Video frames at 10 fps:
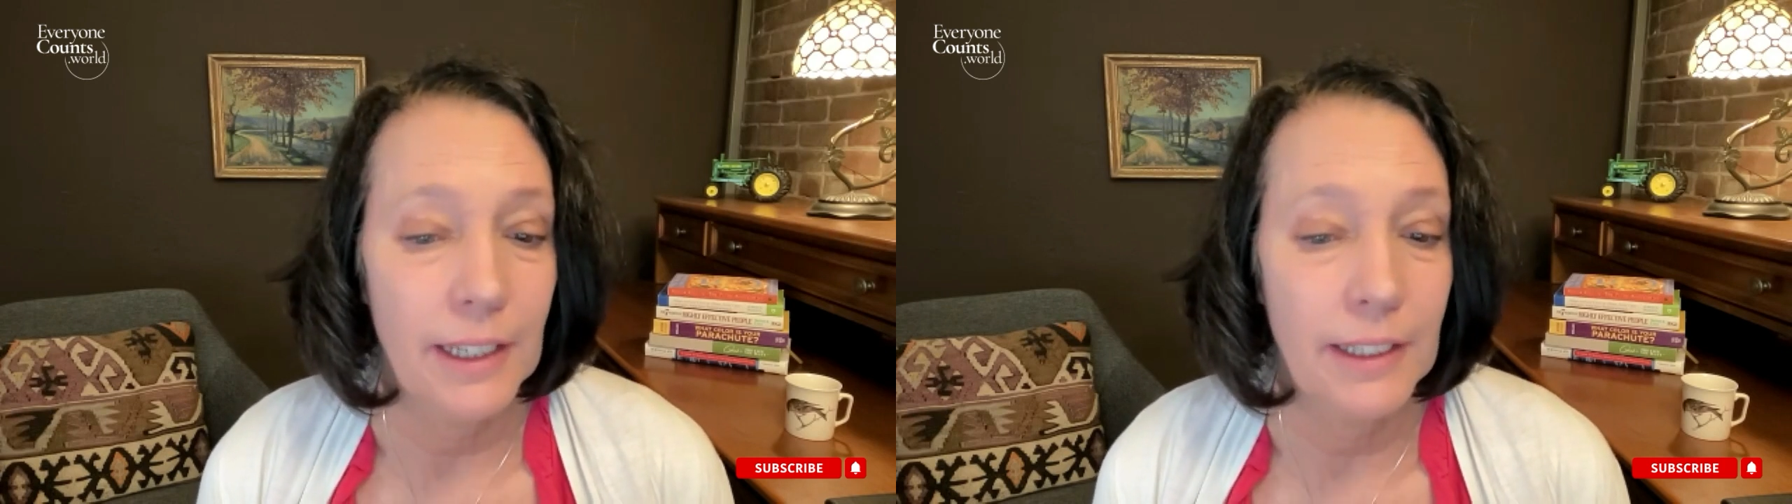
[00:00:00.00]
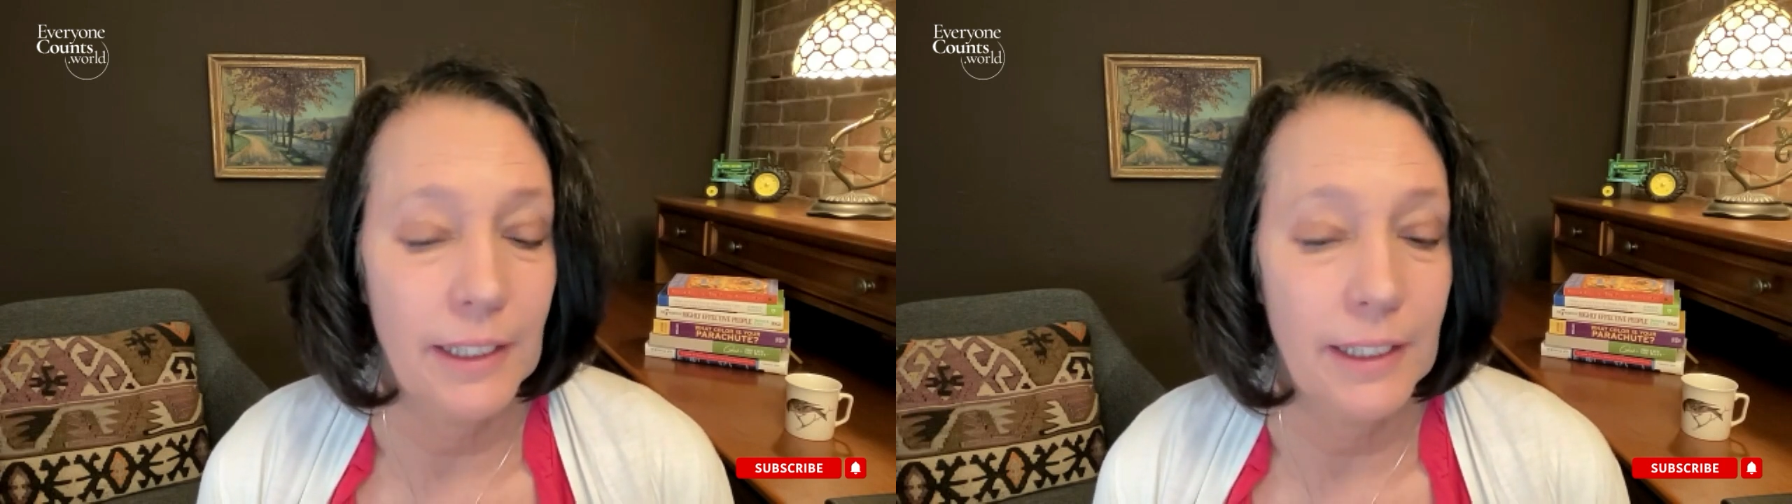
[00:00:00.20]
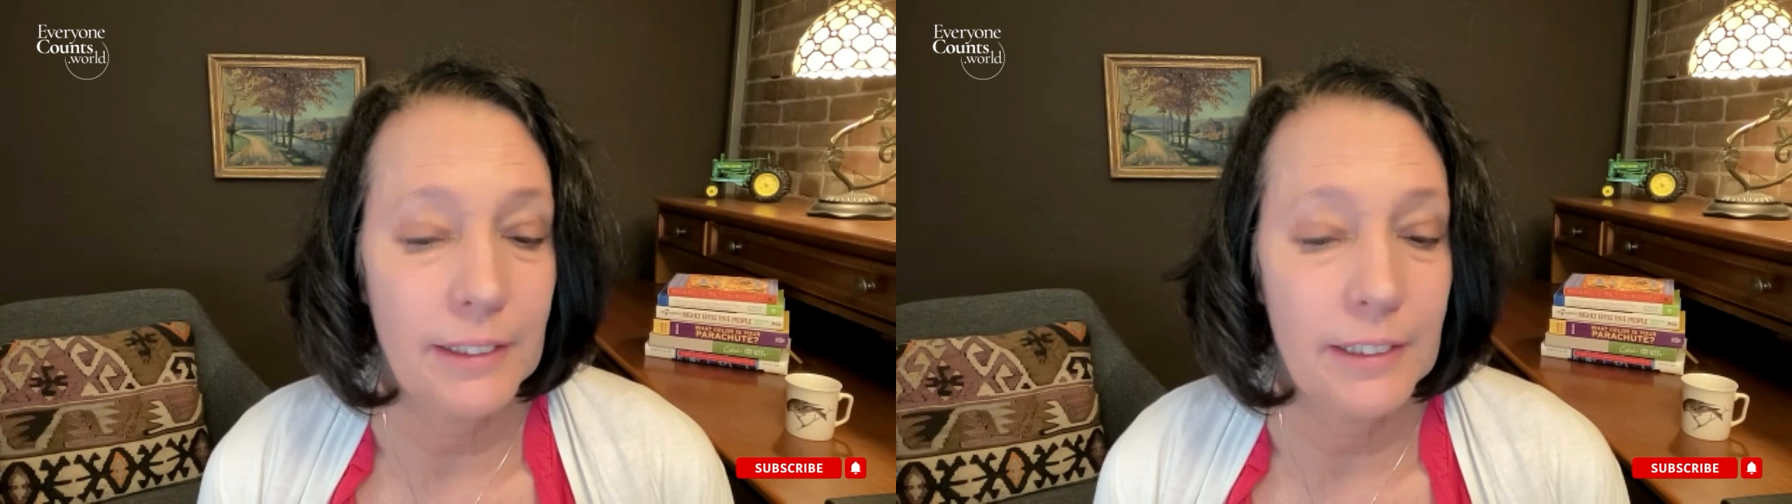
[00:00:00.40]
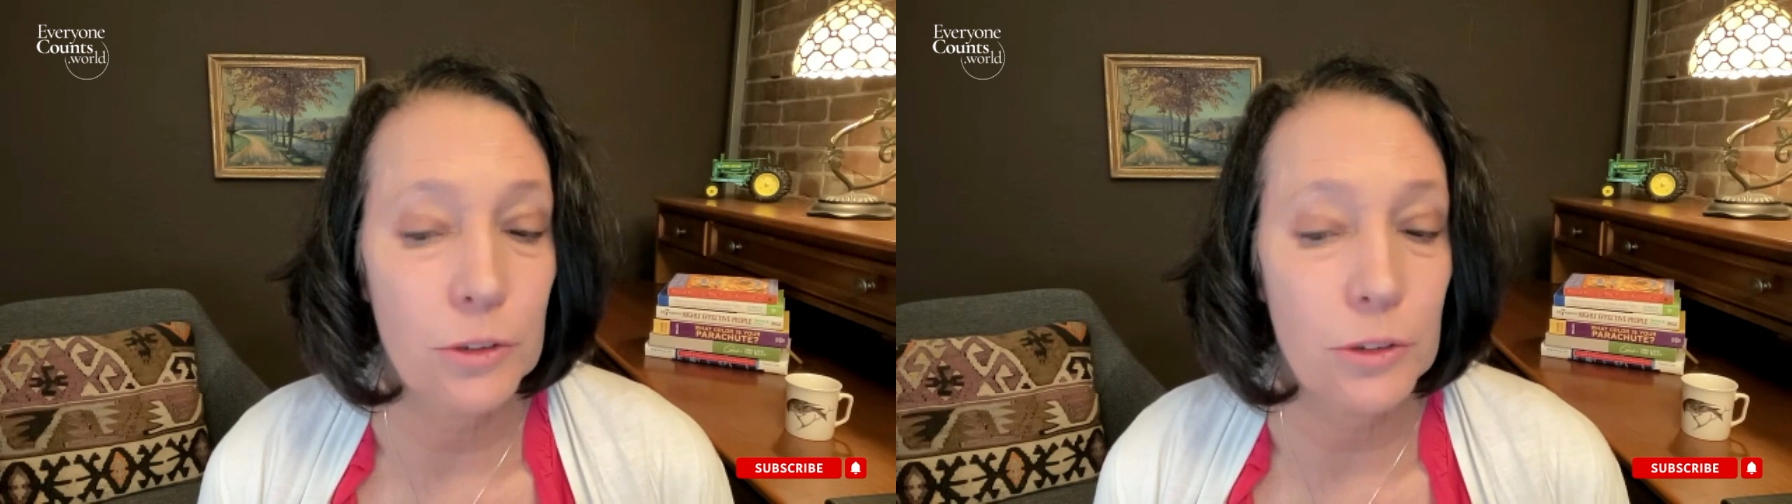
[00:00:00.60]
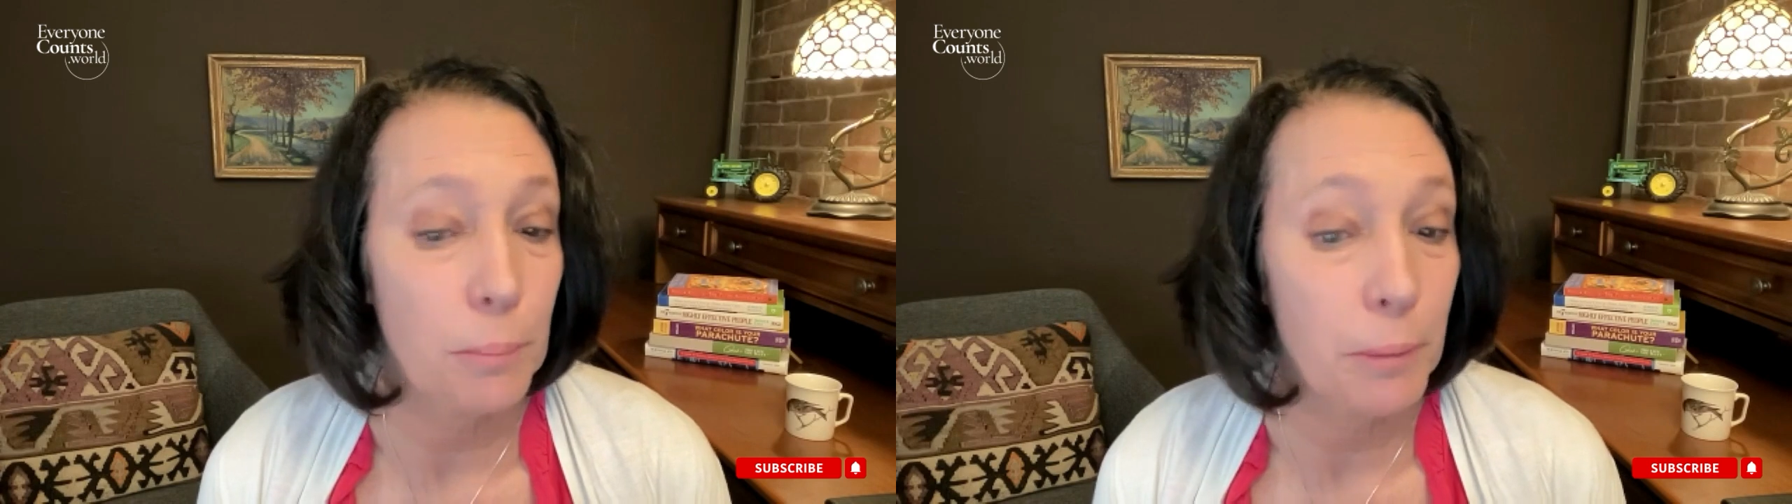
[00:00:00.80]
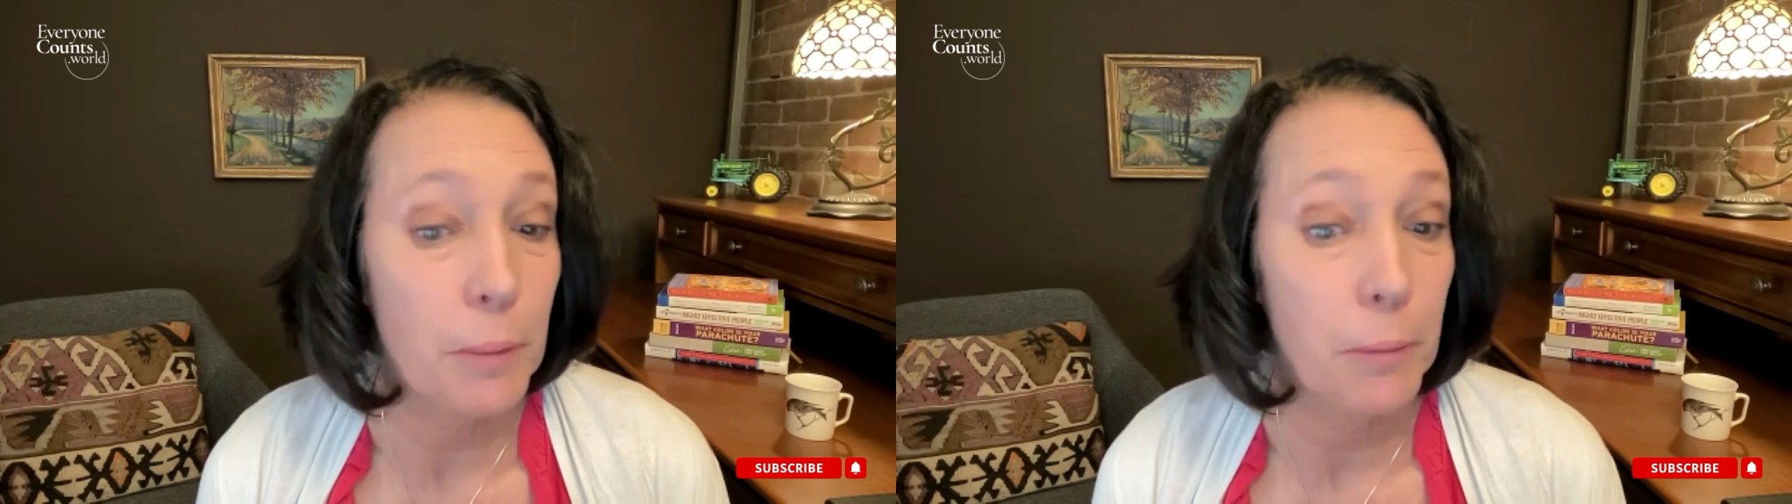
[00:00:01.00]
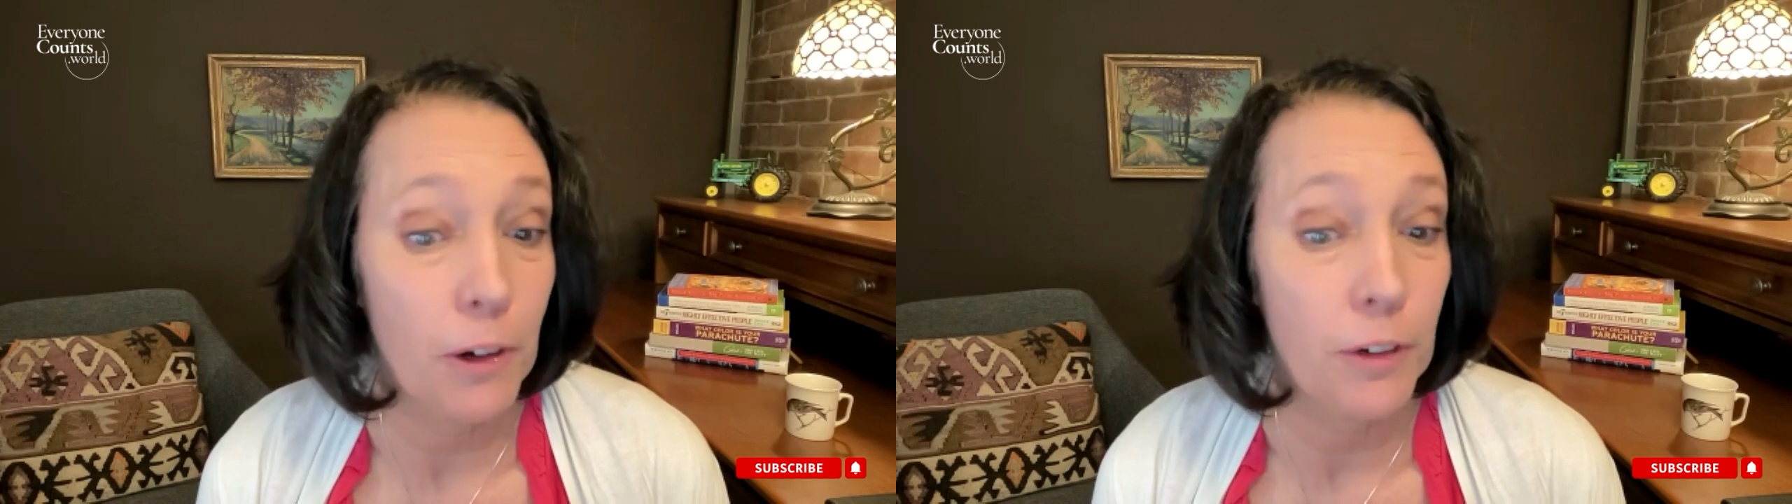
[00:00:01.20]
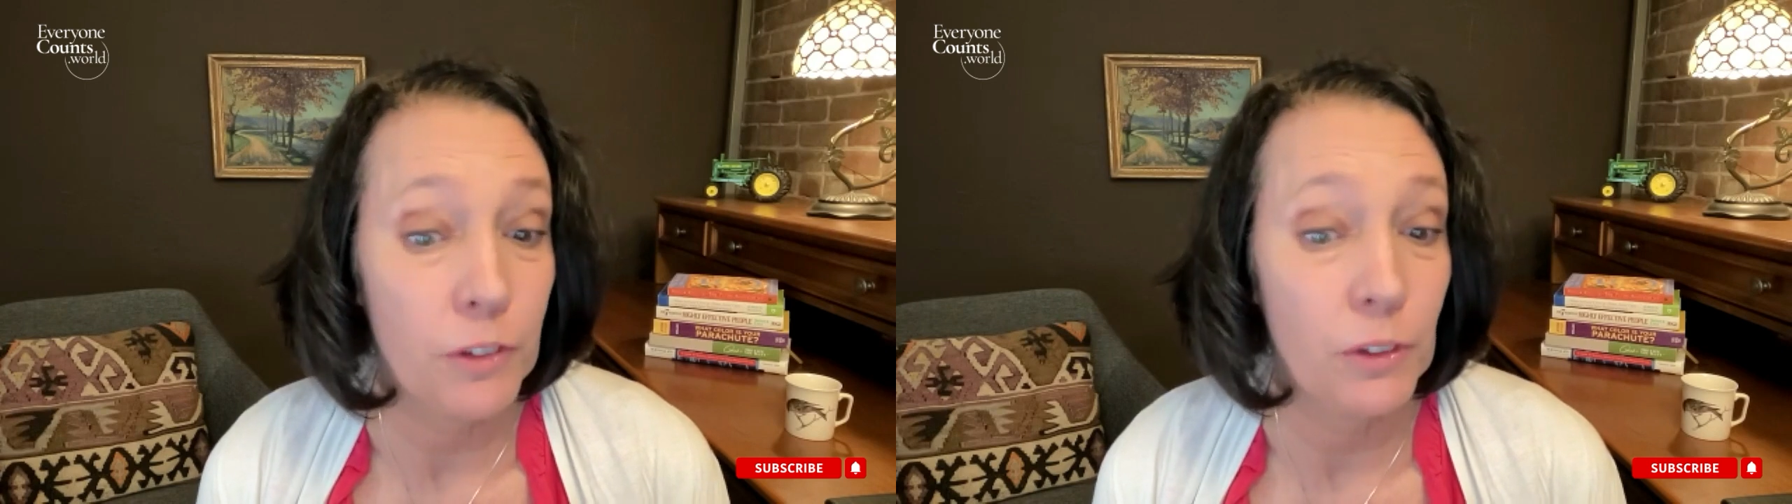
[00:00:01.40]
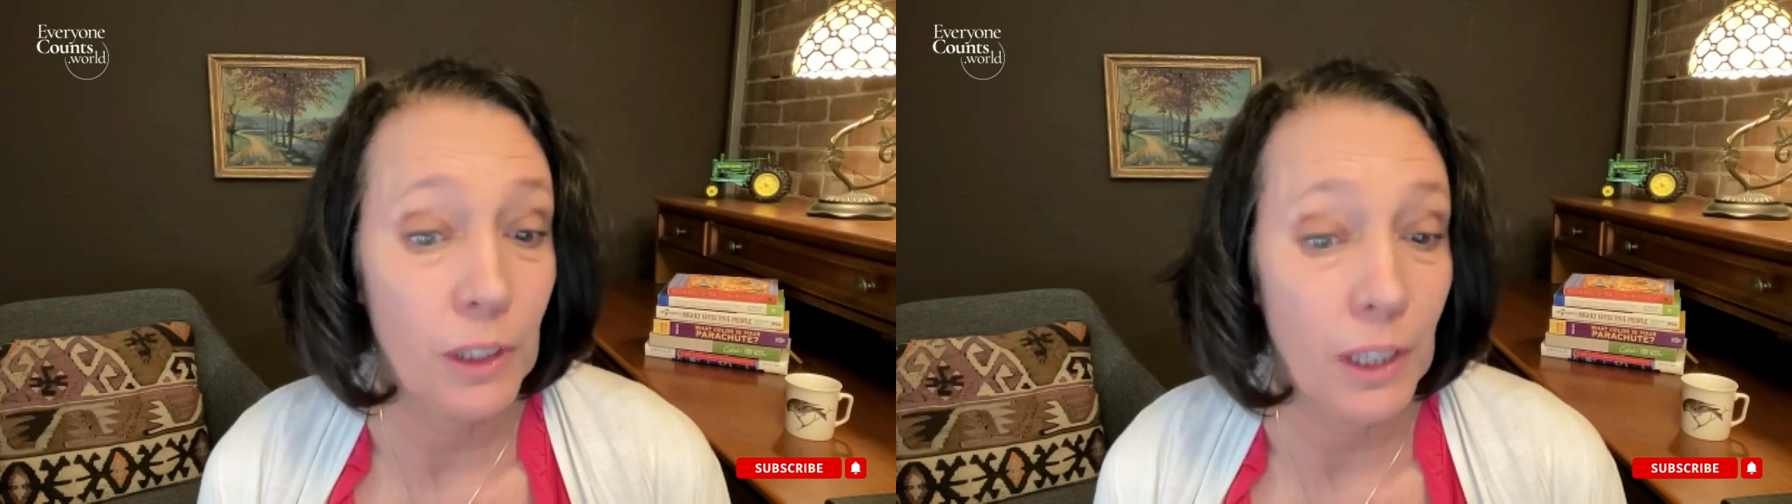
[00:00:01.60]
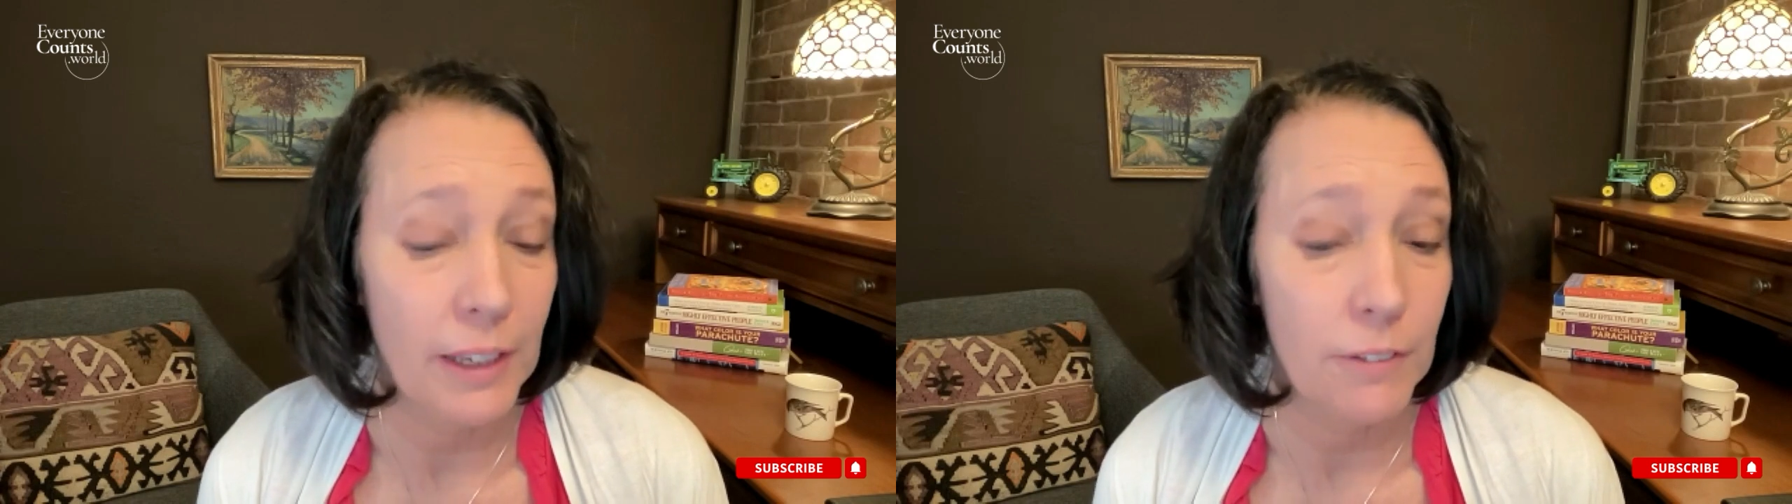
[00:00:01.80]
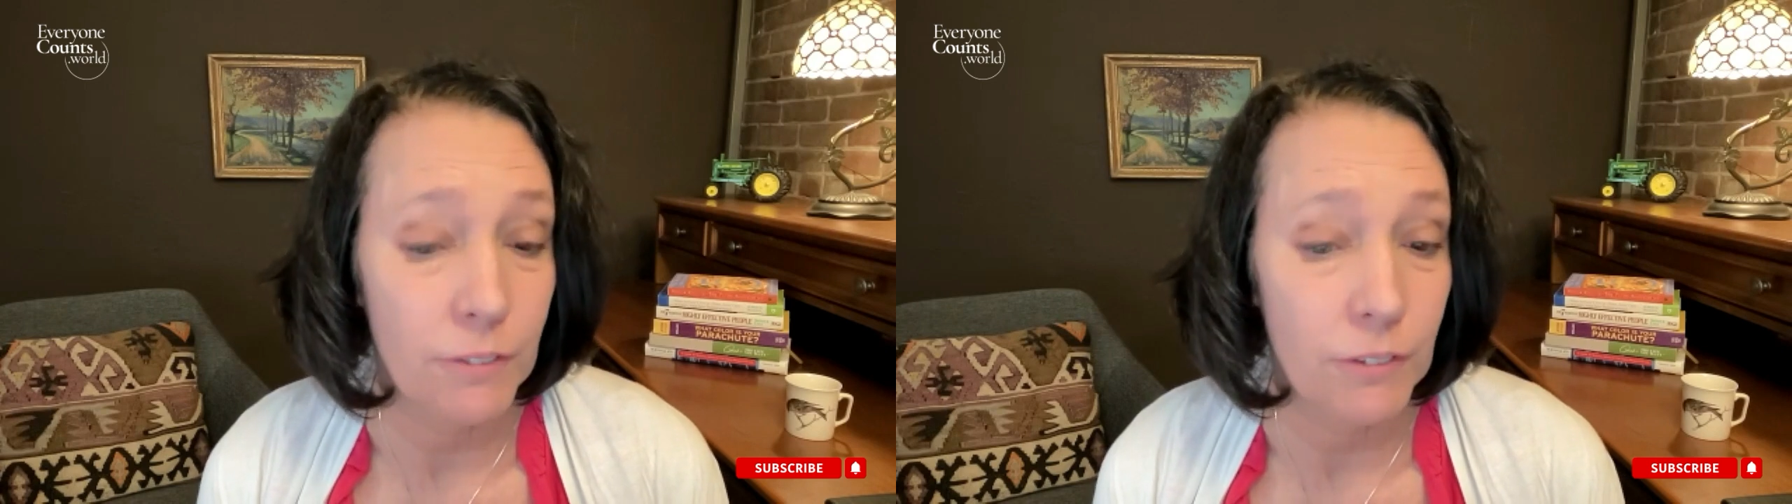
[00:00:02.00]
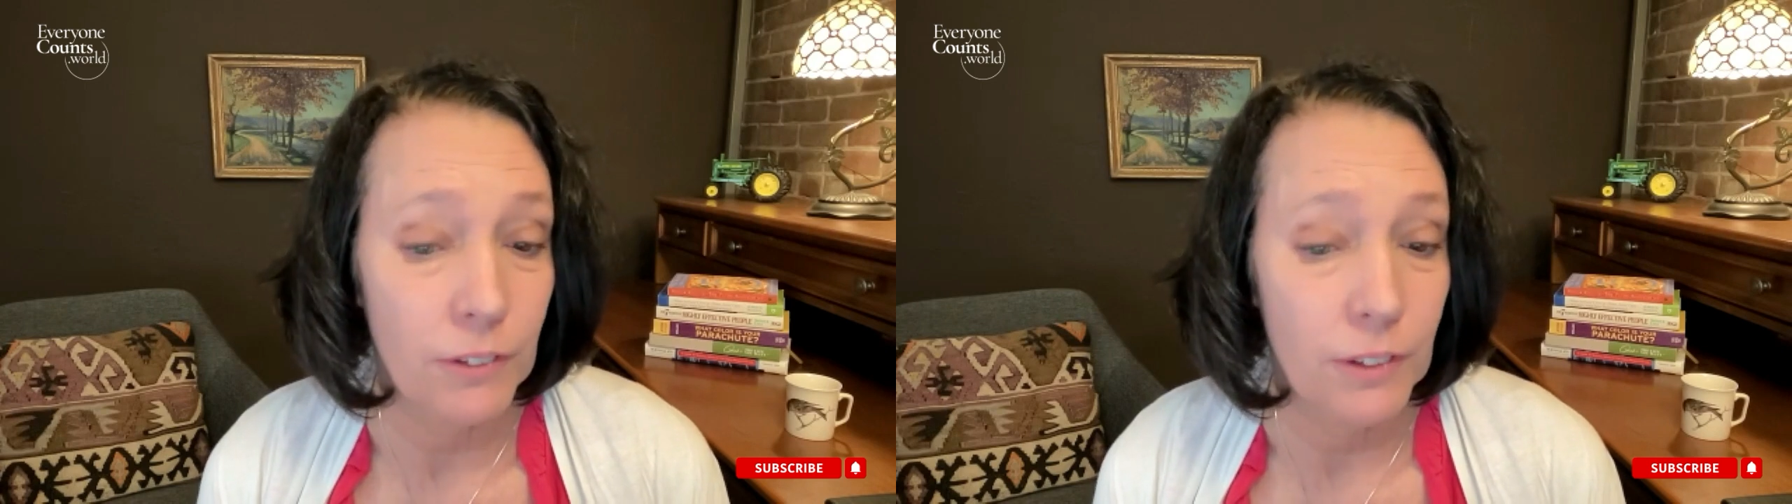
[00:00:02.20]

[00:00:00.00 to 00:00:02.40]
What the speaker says: and that this was a big part of your life.